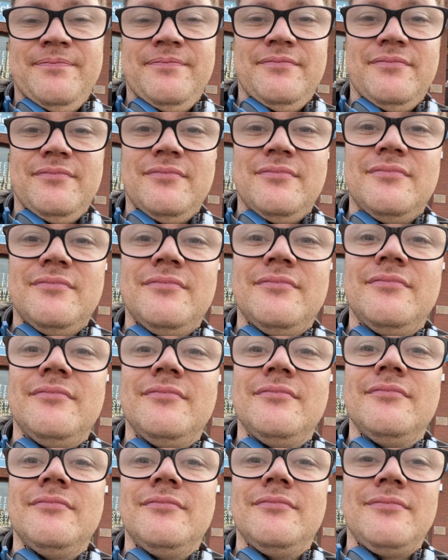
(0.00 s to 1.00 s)

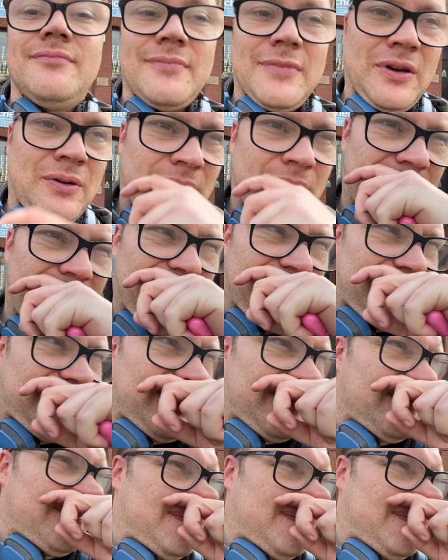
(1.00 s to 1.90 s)
Nobody speaks.